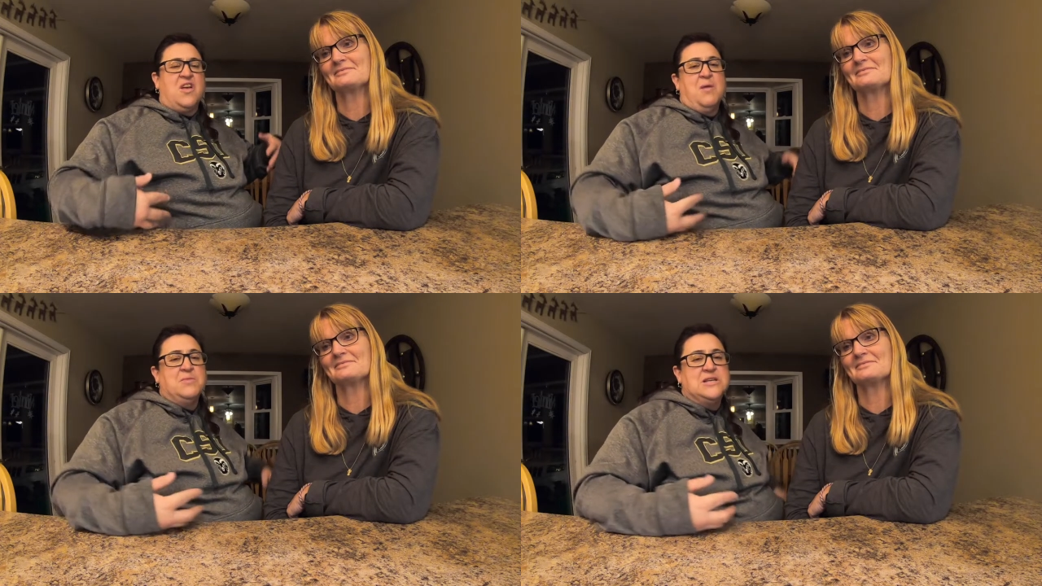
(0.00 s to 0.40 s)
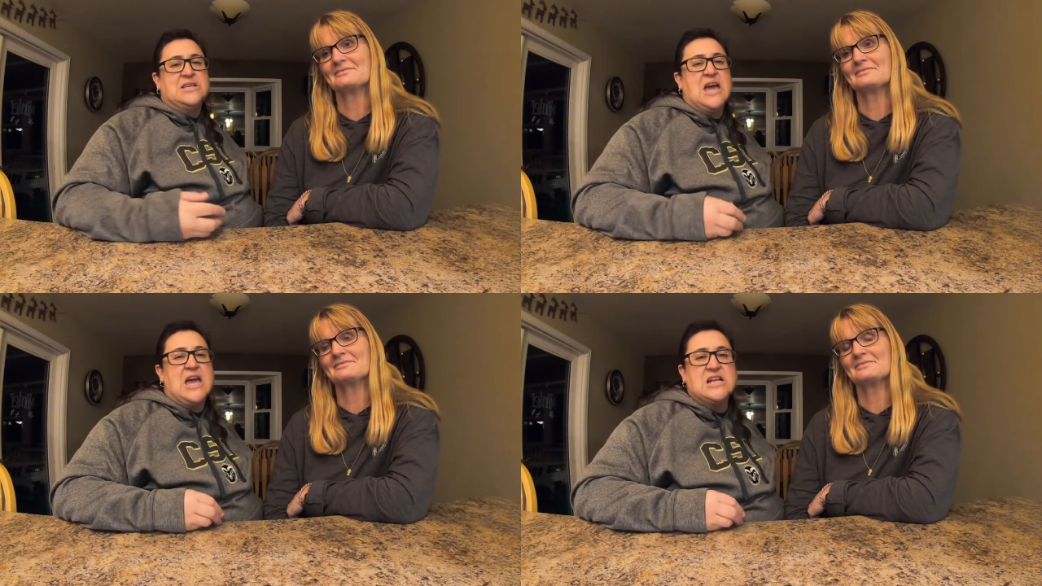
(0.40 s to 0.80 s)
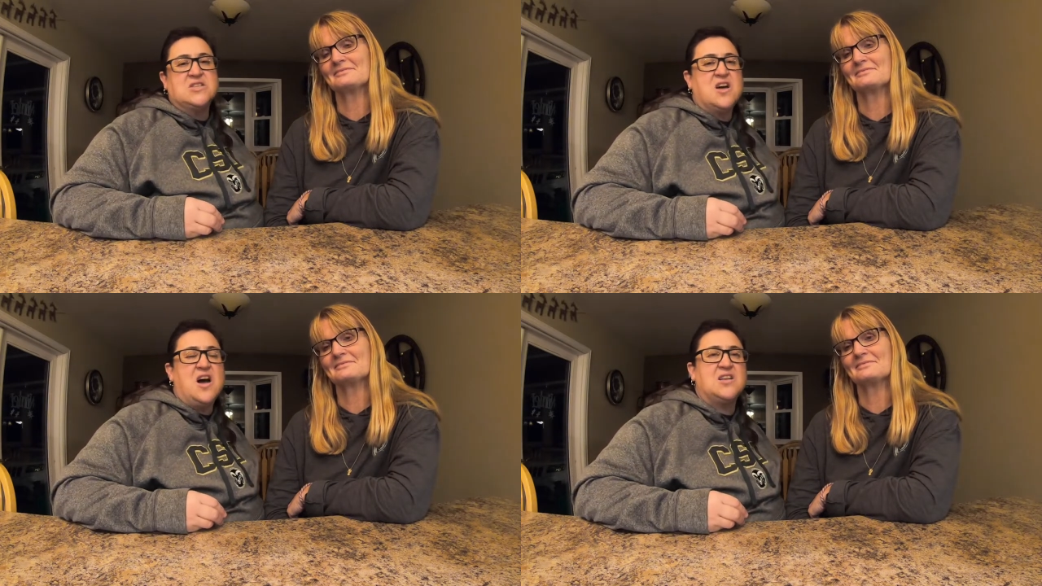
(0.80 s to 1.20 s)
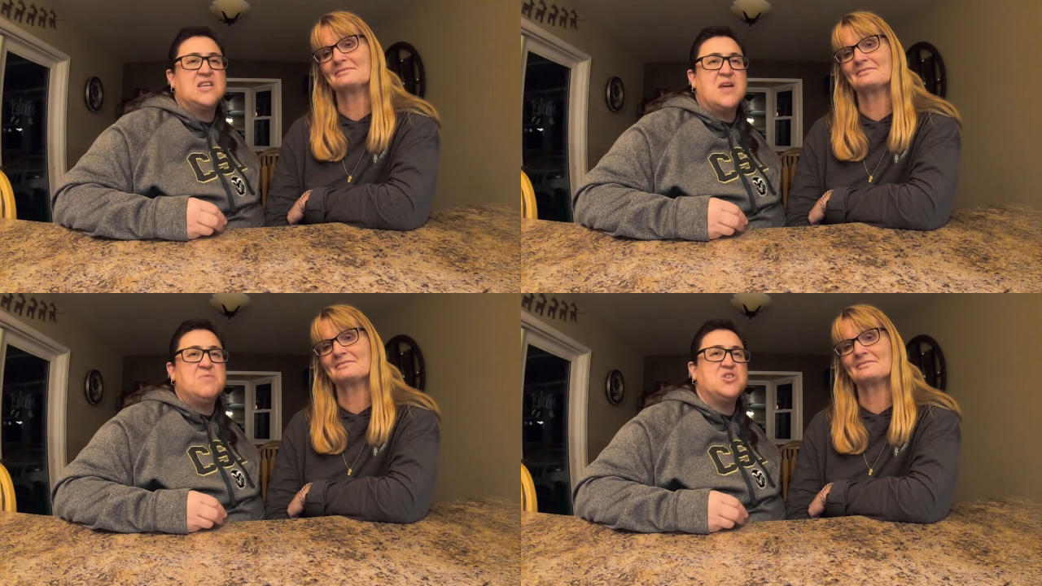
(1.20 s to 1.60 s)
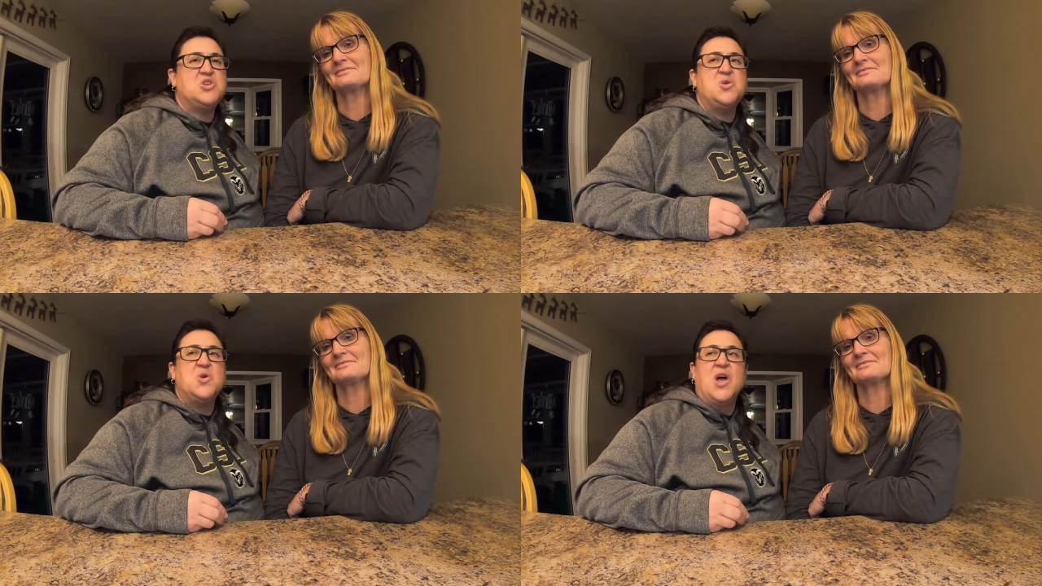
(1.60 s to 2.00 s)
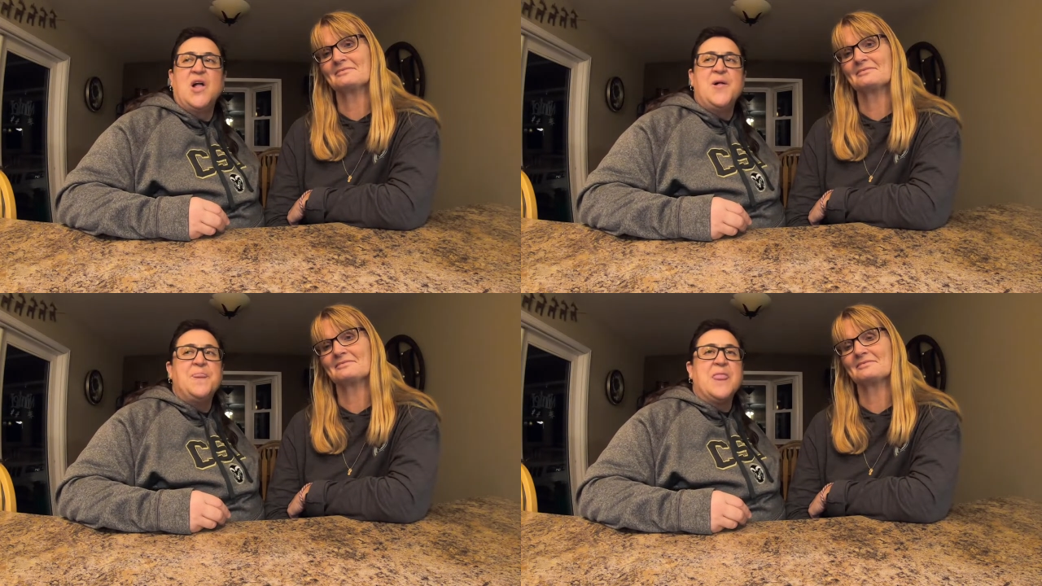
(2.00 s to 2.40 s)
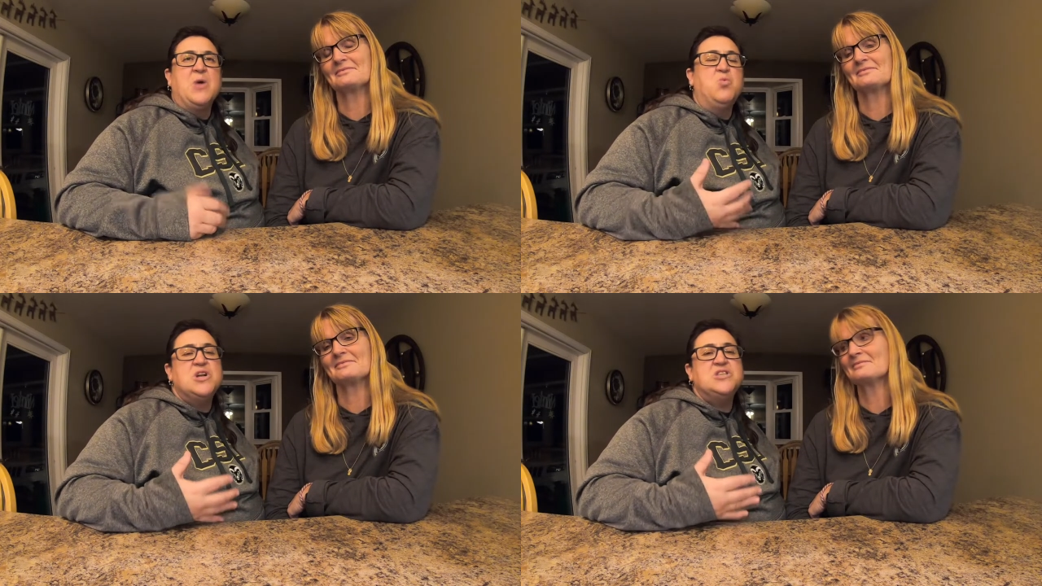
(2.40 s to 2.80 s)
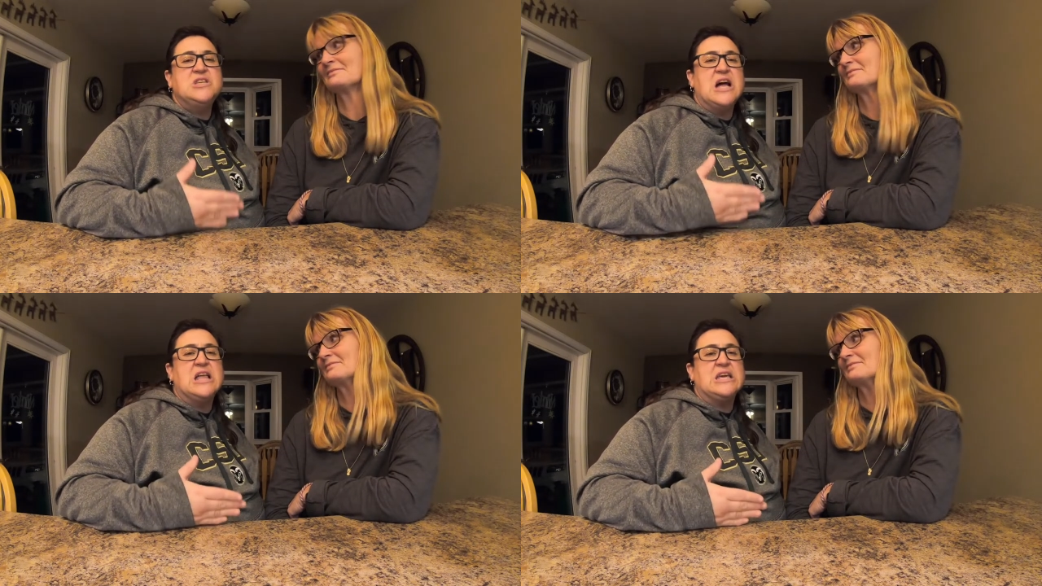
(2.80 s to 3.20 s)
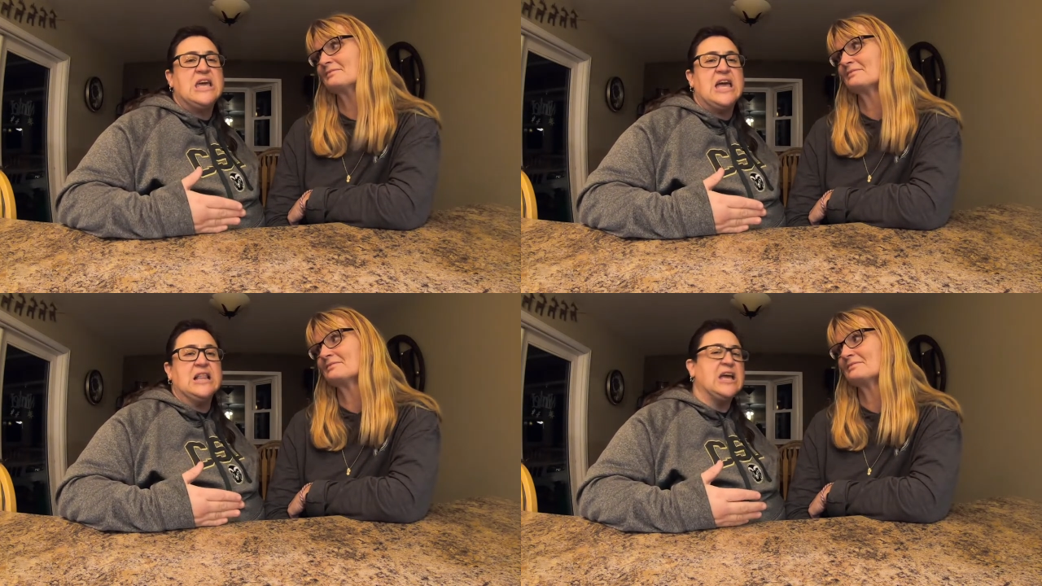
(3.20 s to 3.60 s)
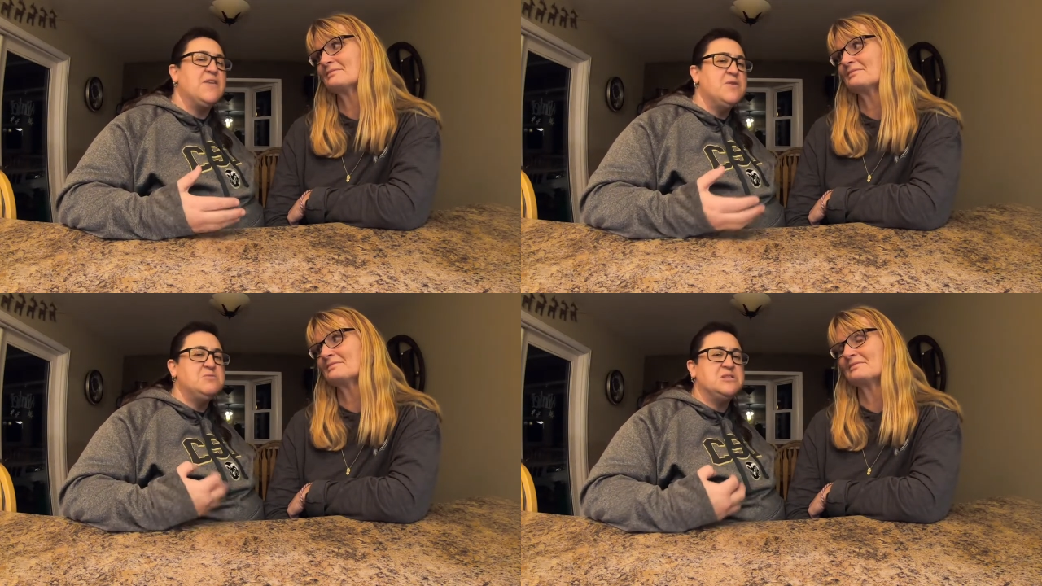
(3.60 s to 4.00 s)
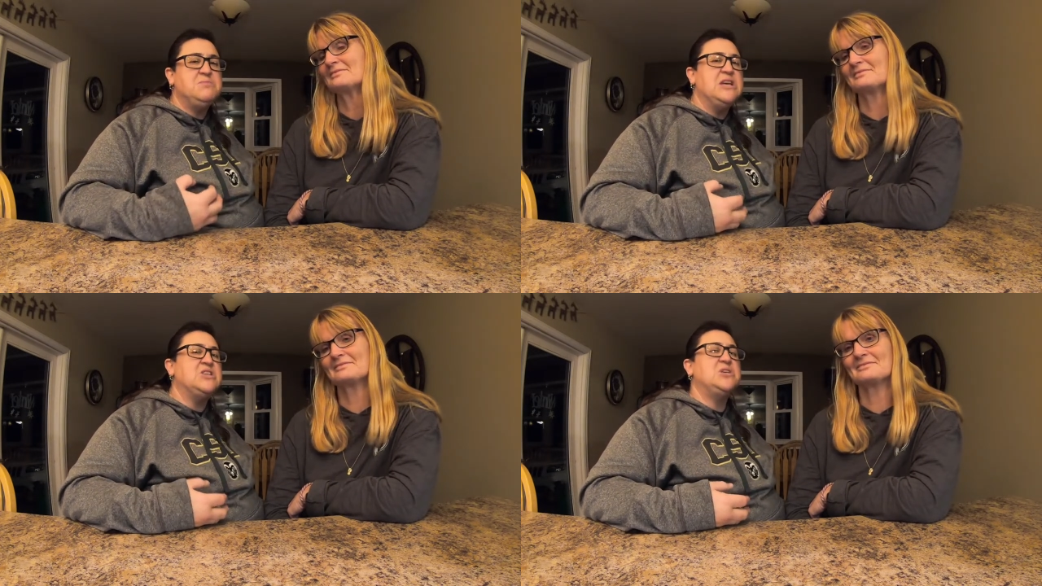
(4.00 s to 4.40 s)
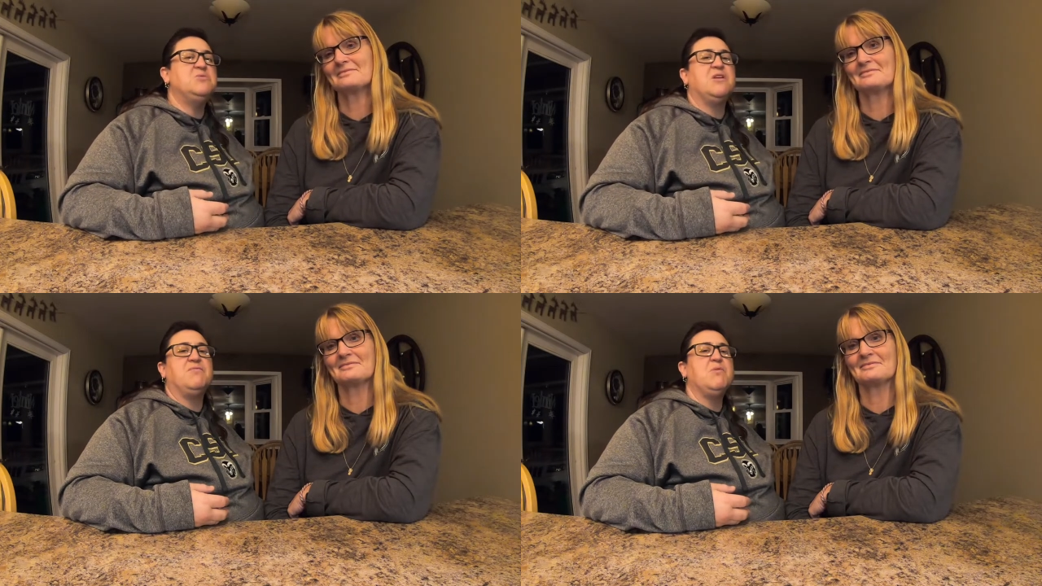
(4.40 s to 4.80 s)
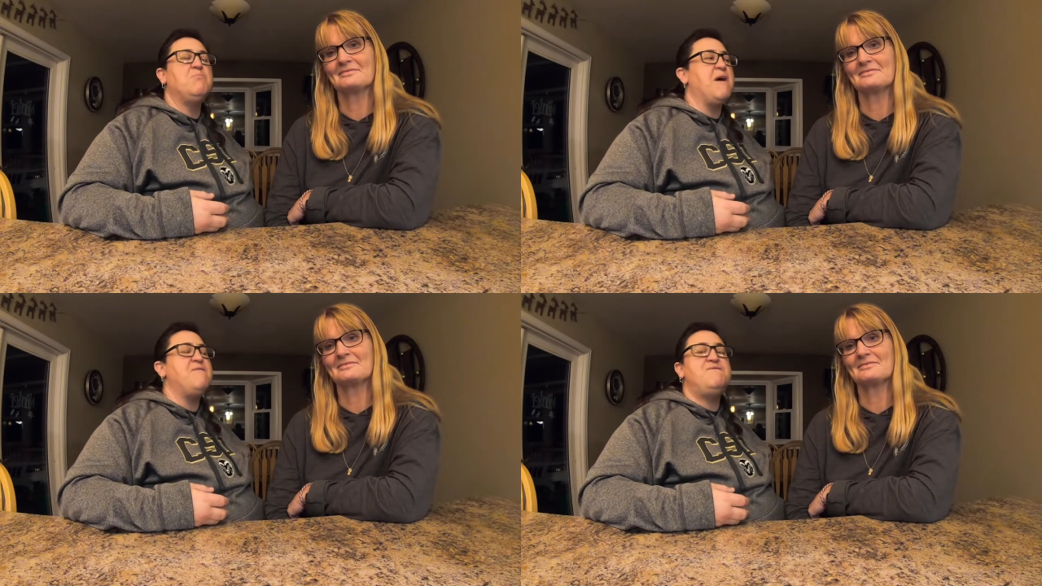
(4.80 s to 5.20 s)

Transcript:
Speaker 1: coming to Kate and talking to Kate, but she like wouldn't yell at Kate. Like if it was me, she would have ripped my